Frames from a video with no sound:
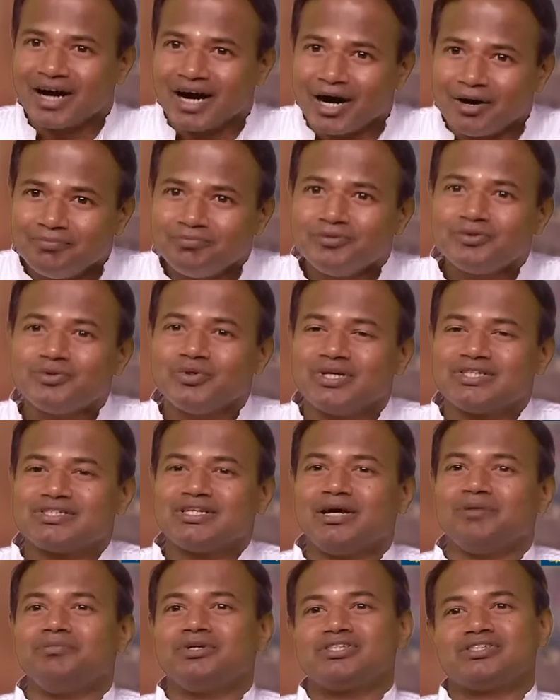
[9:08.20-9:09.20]
come to
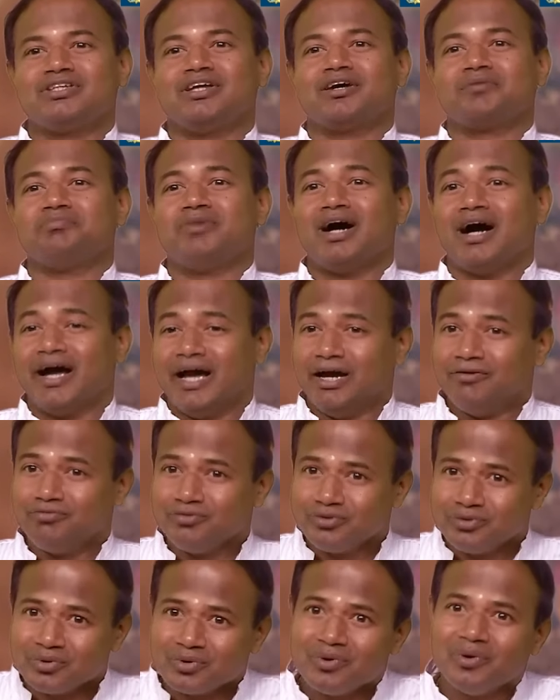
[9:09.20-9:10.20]
establish Dharma. I have
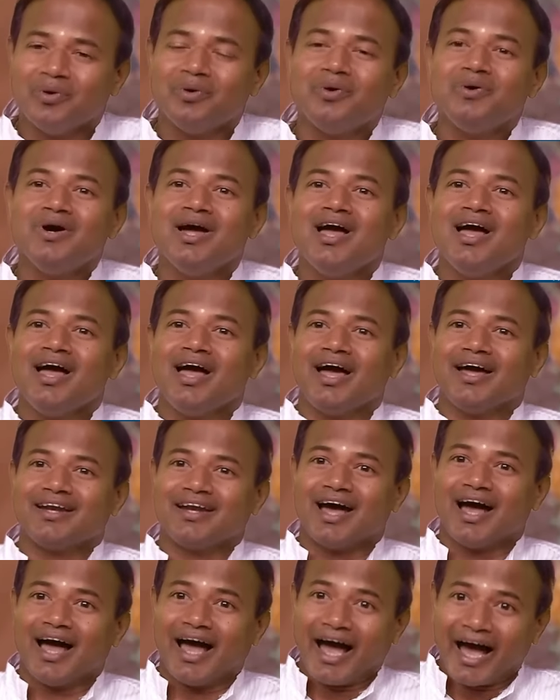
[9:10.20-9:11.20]
to go and
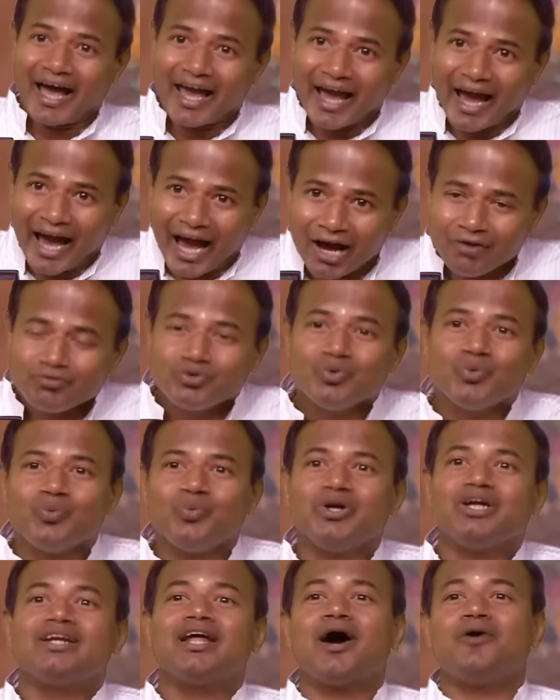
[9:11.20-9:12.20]
I have to
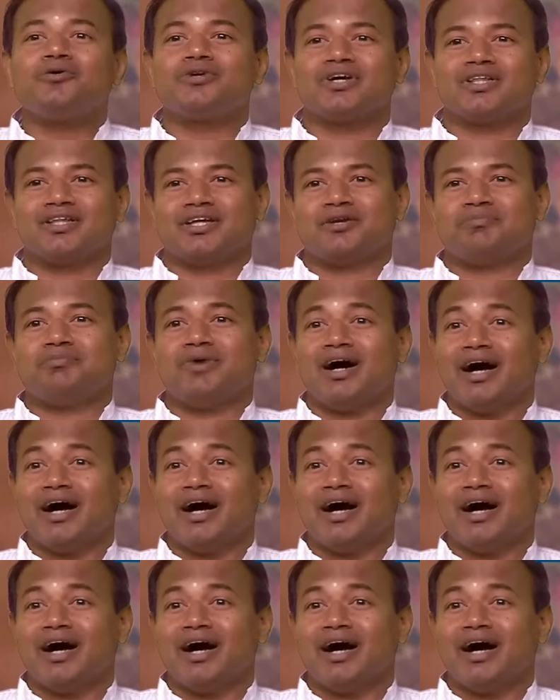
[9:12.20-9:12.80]
weed out Adharma.